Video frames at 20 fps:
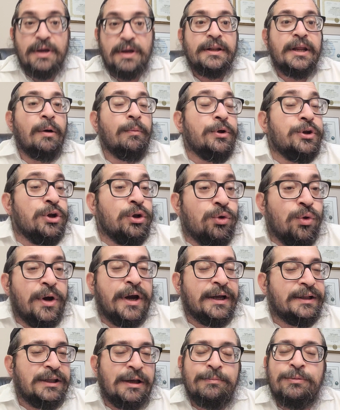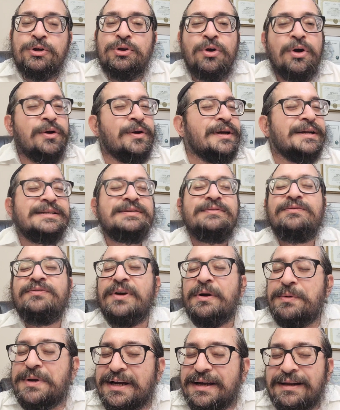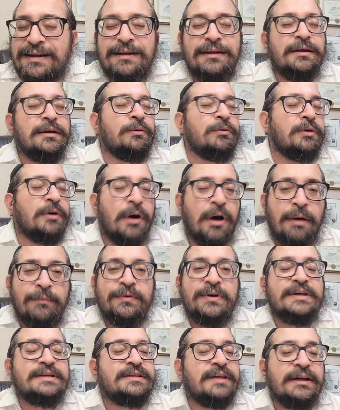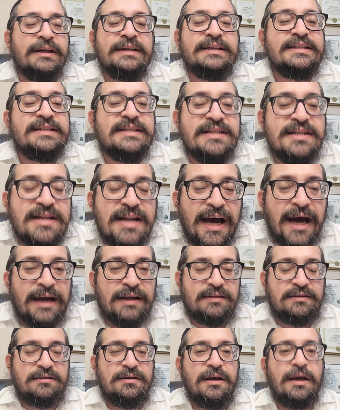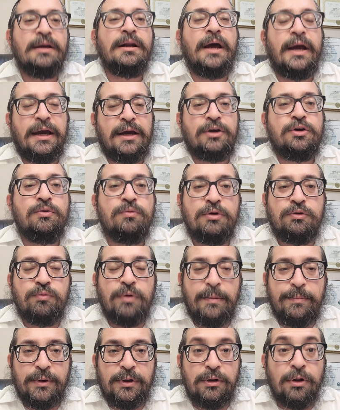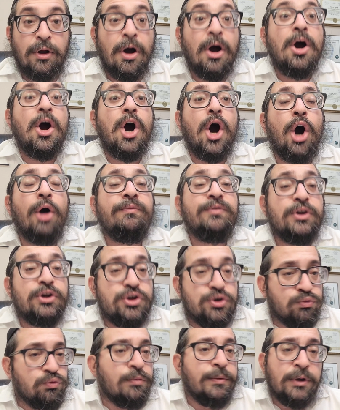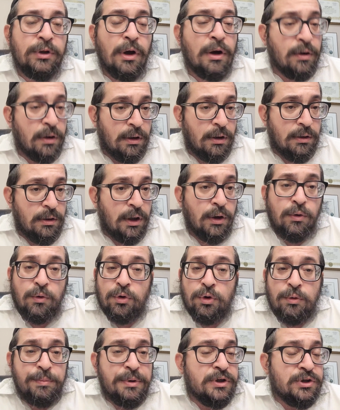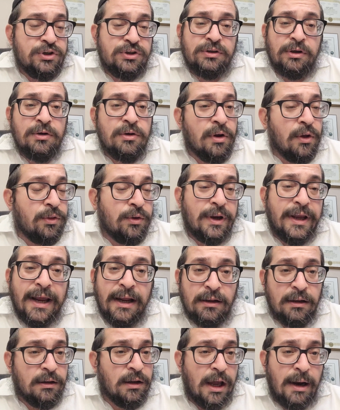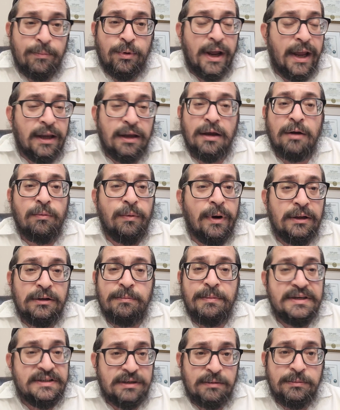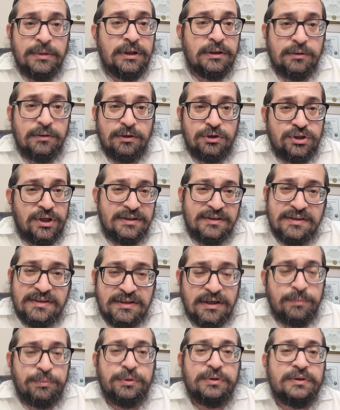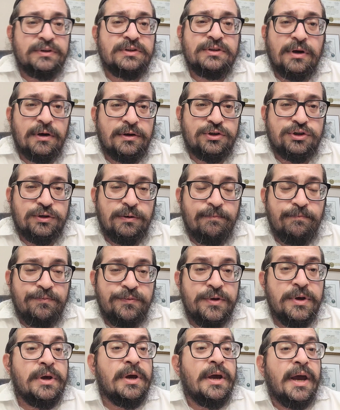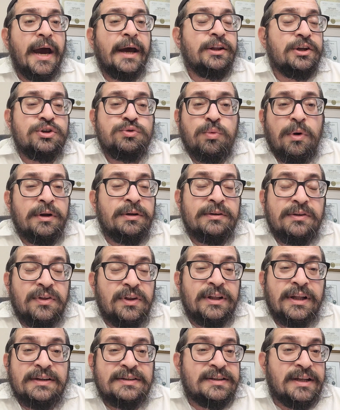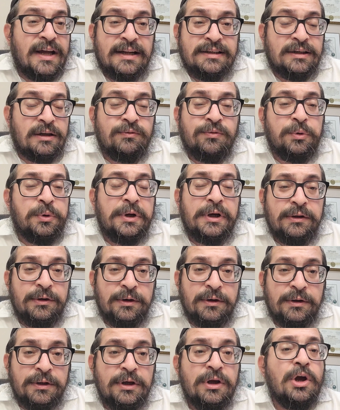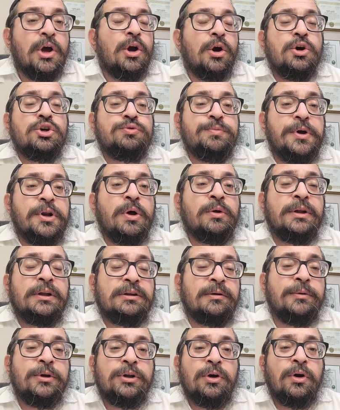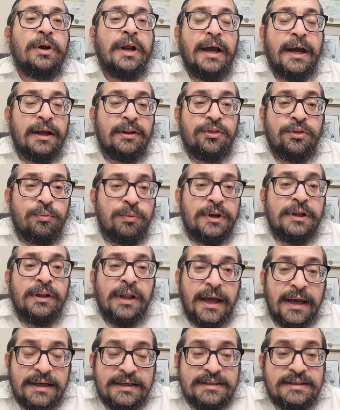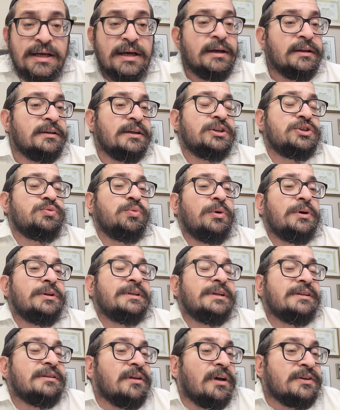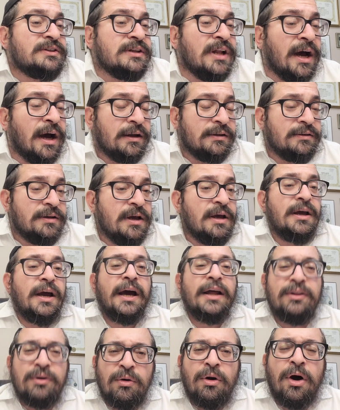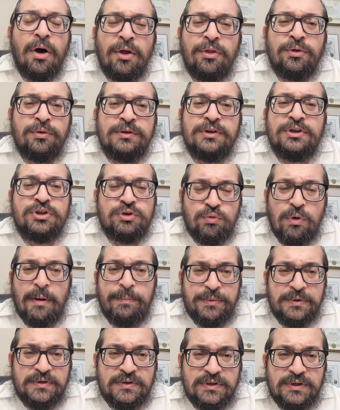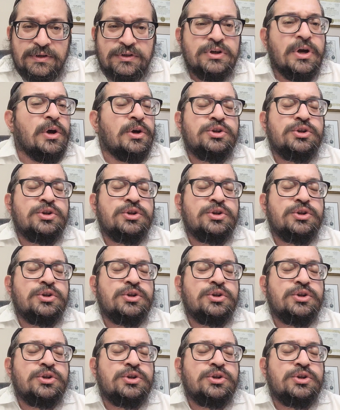Now, when you look at that menorah, it's very clear and obvious that it is not an accurate replica of the true menorah. It could have been just another candelabra hanging around the Beis HaMikdash. That's a separate discussion. And there's one thing that stands out very clearly, because we know that the menorah had 3 legs. This one does not. And there are other discrepancies.